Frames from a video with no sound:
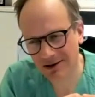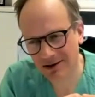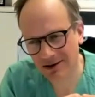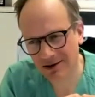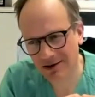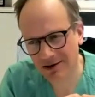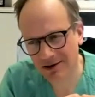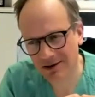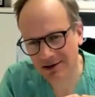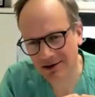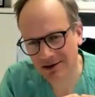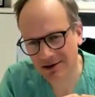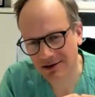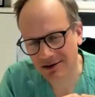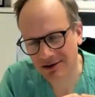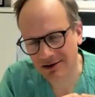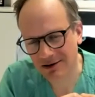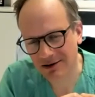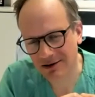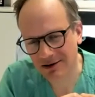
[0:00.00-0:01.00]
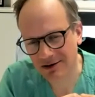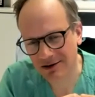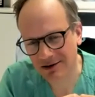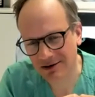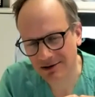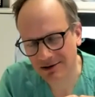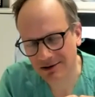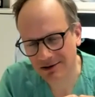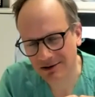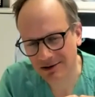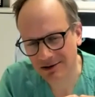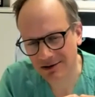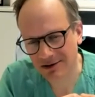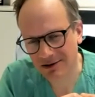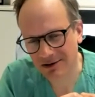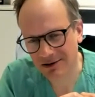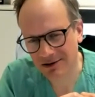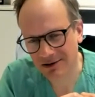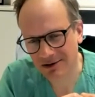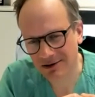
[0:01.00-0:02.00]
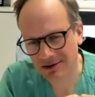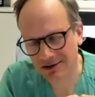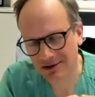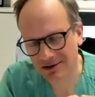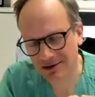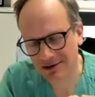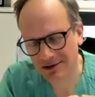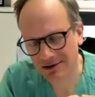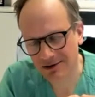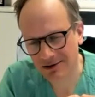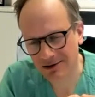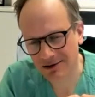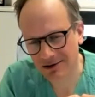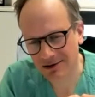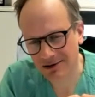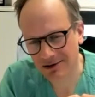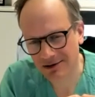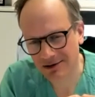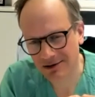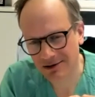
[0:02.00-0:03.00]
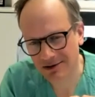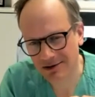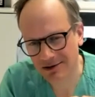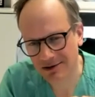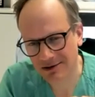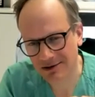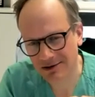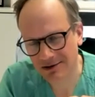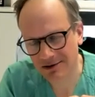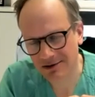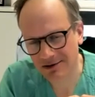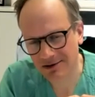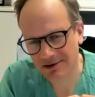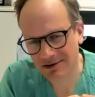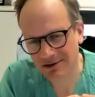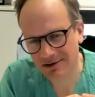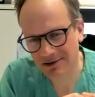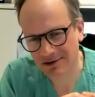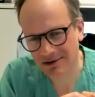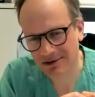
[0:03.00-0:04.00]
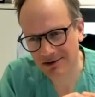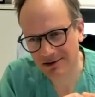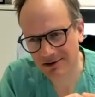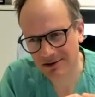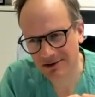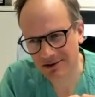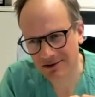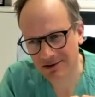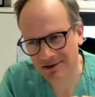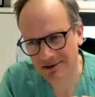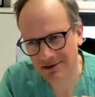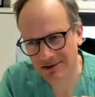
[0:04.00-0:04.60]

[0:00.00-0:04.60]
The person shown says nothing.